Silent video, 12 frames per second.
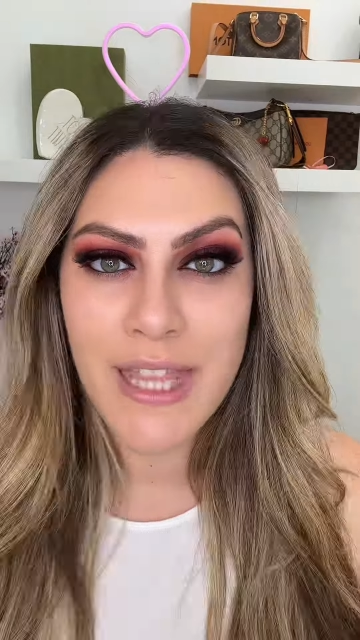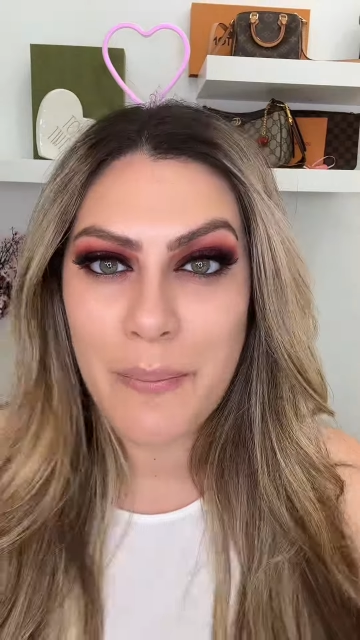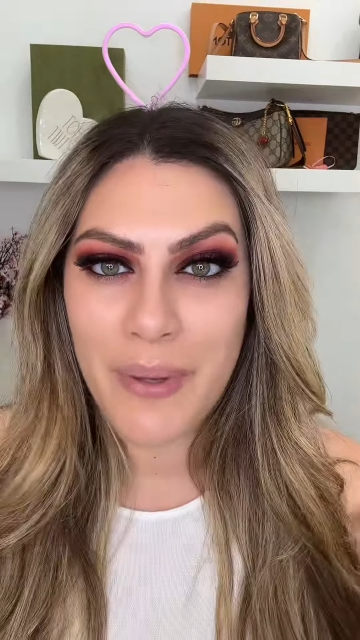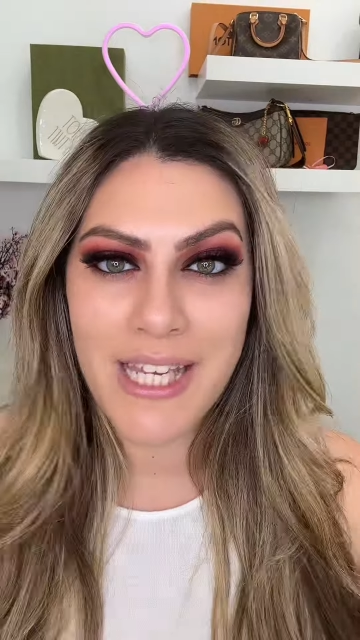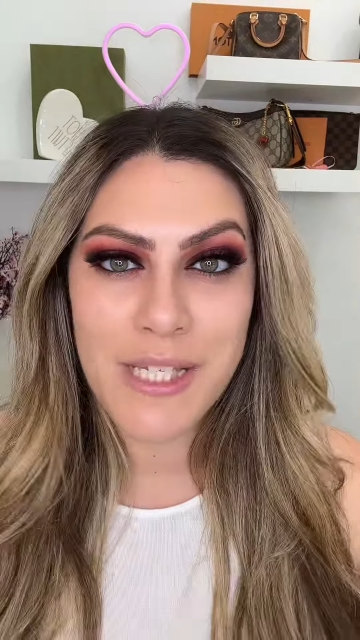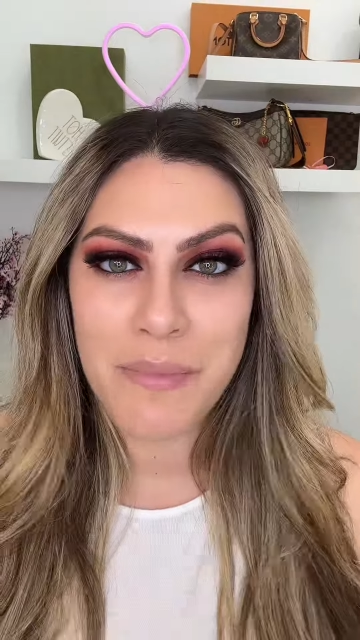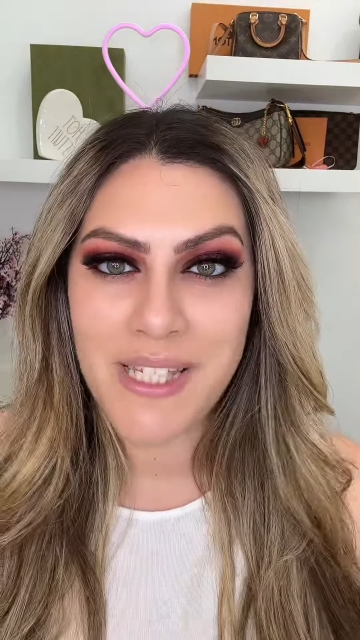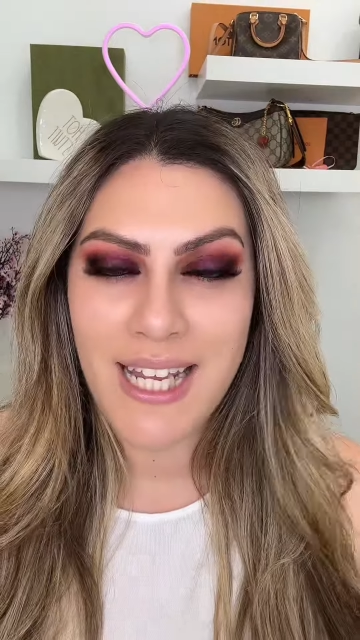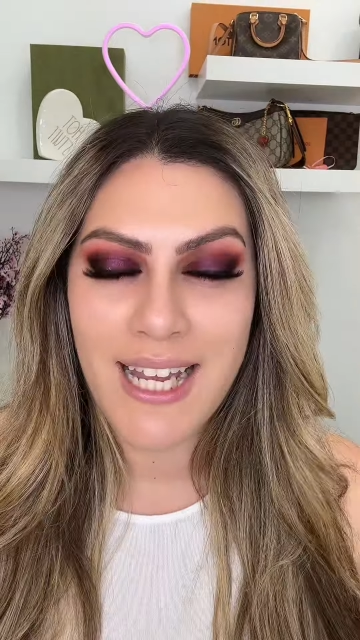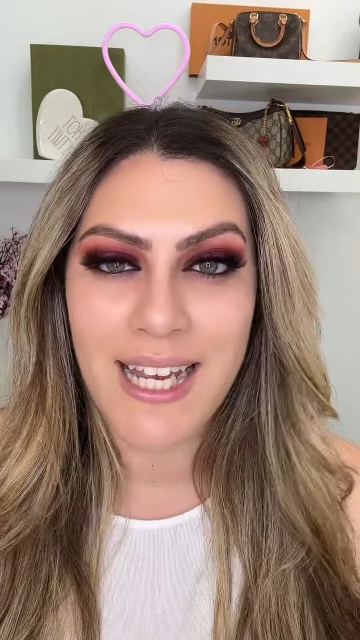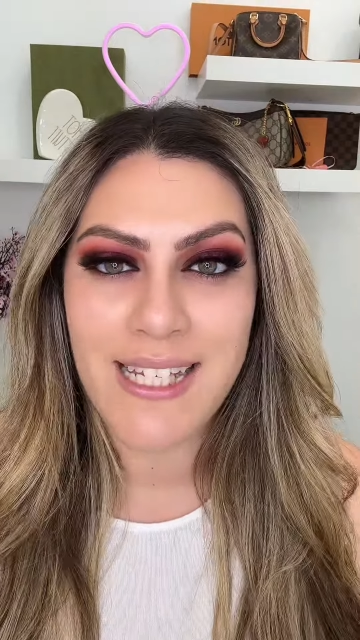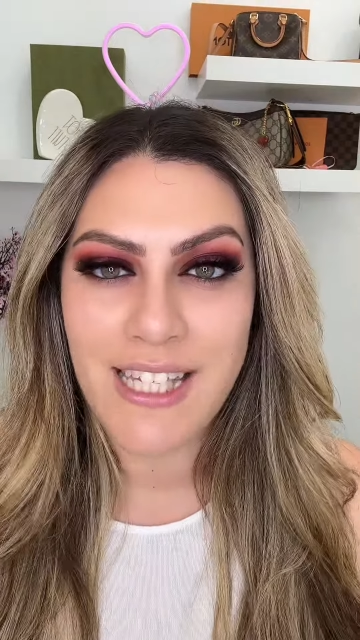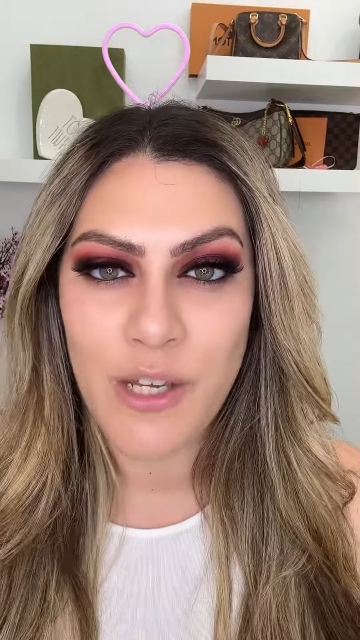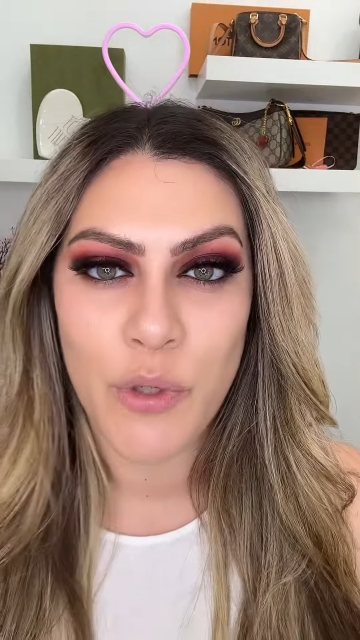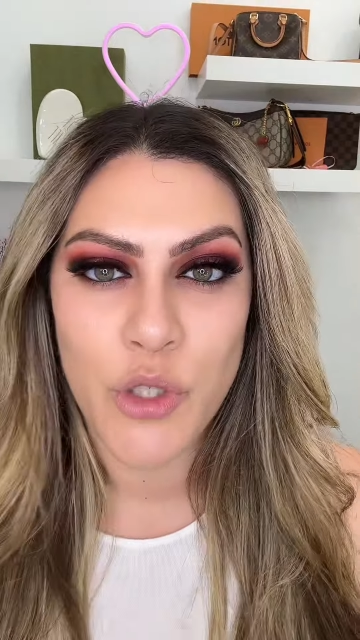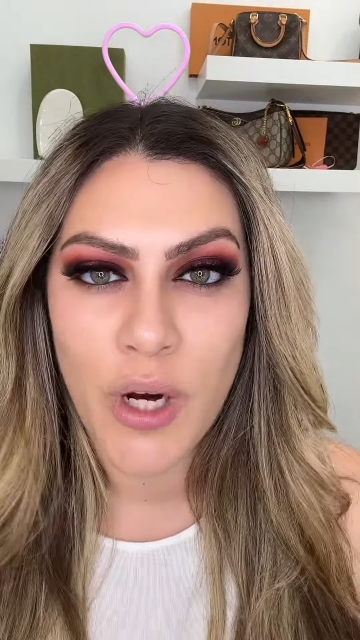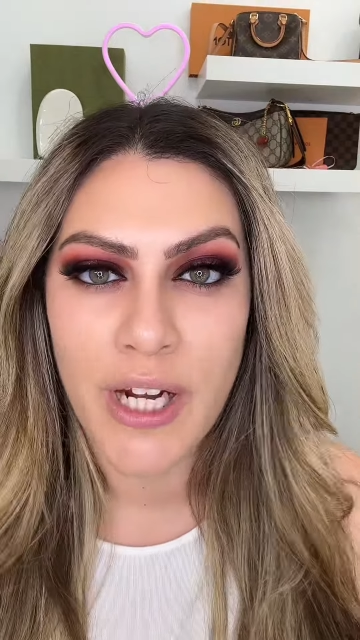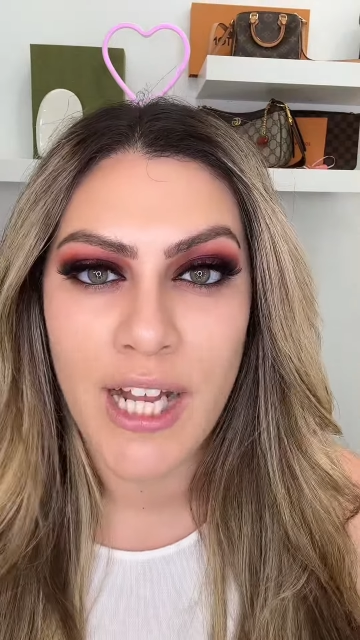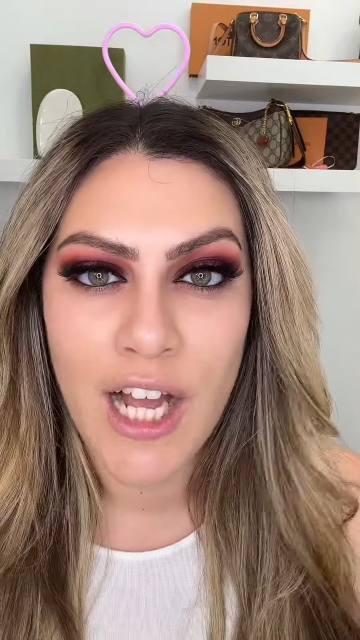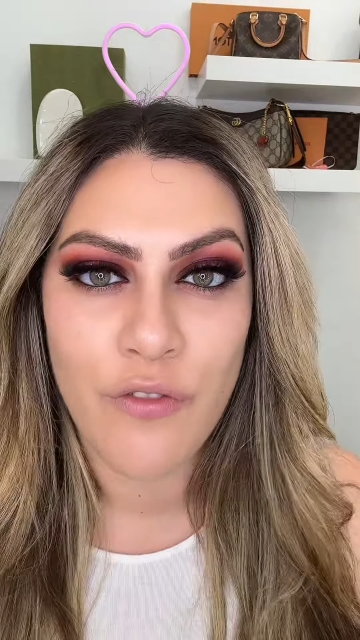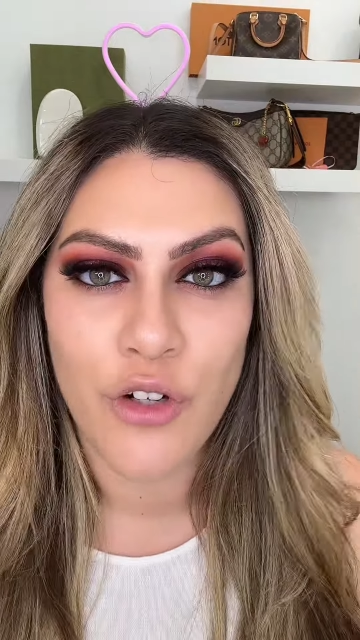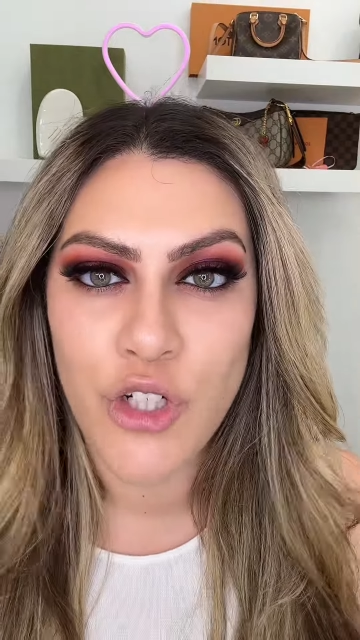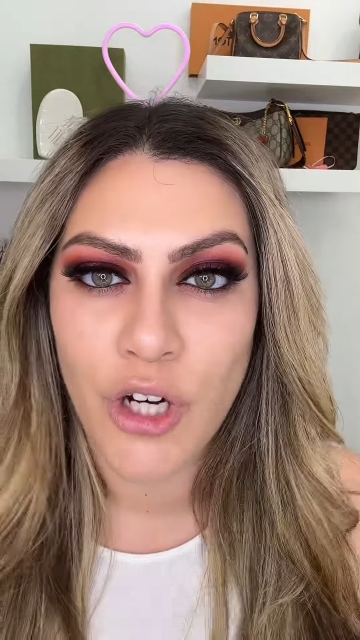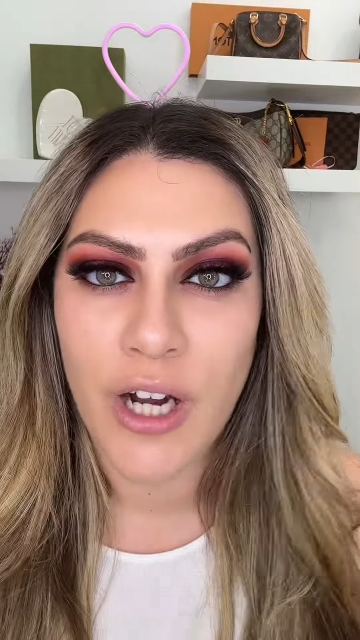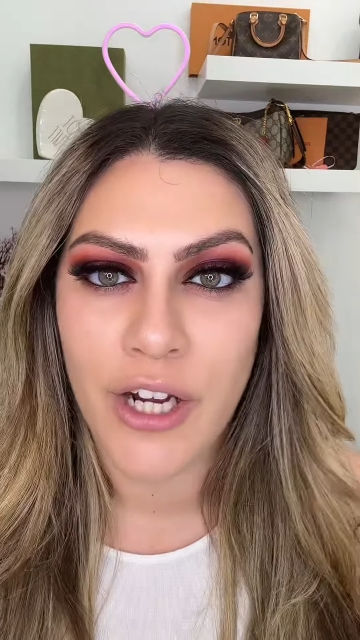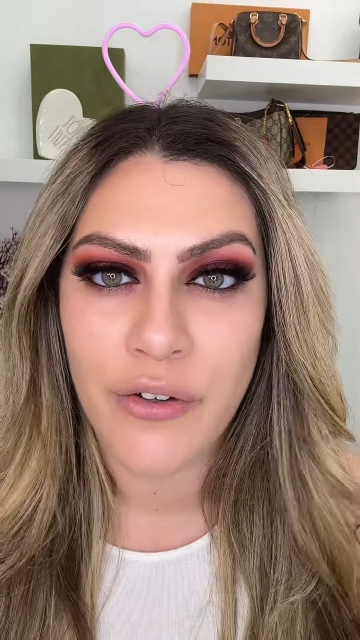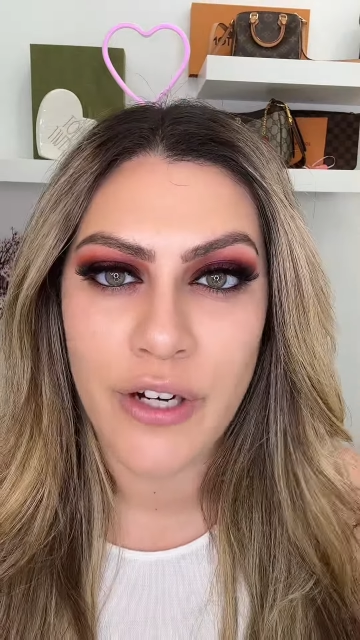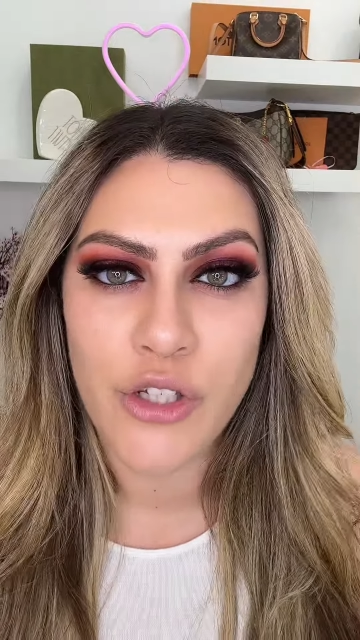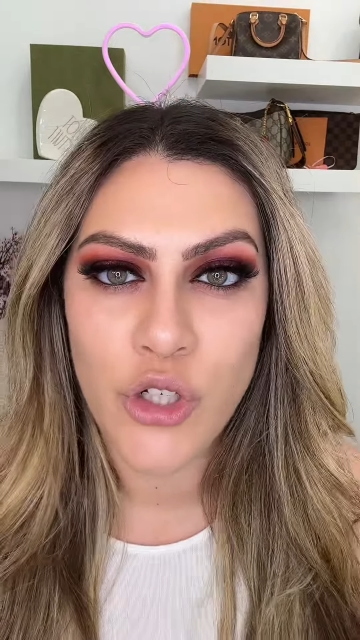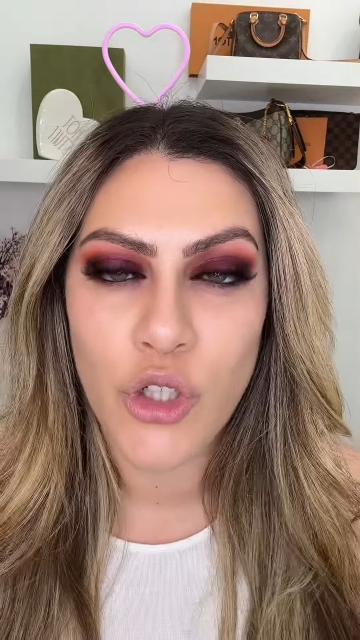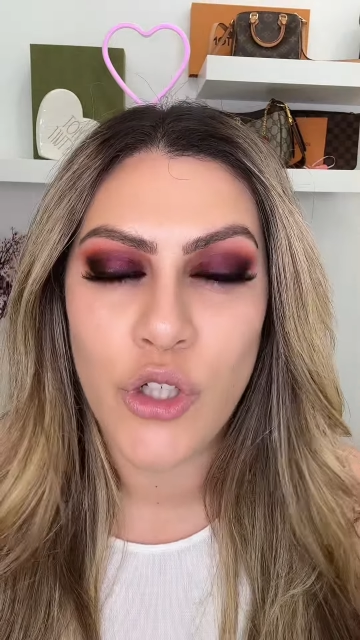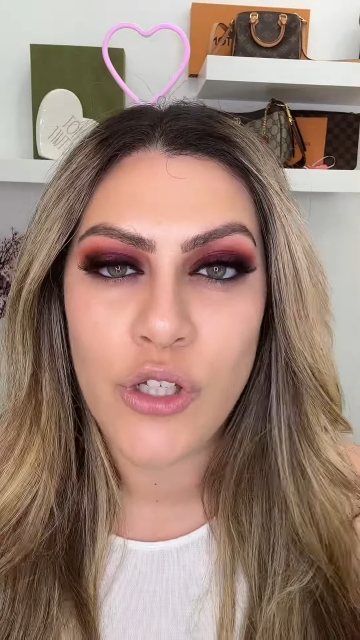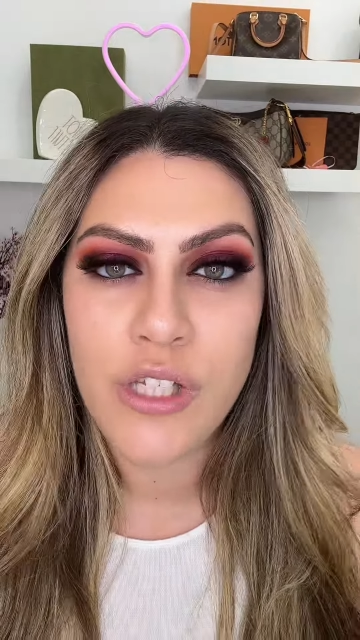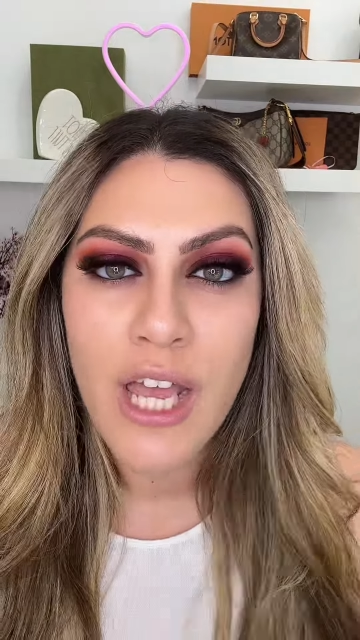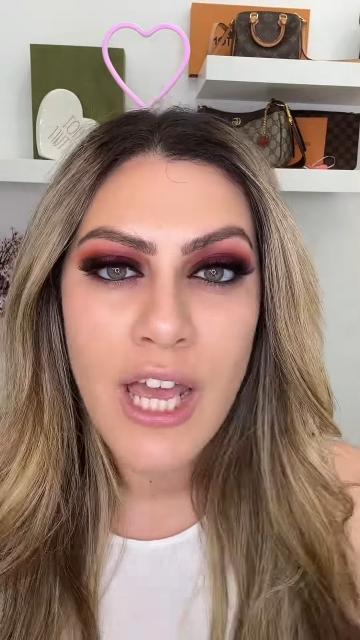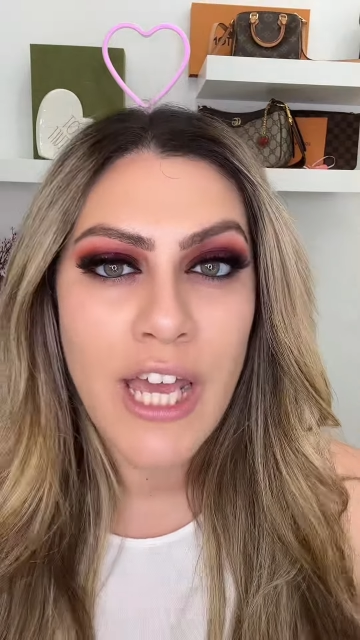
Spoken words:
The biggest mistake I see when trying to cover dark under eye circles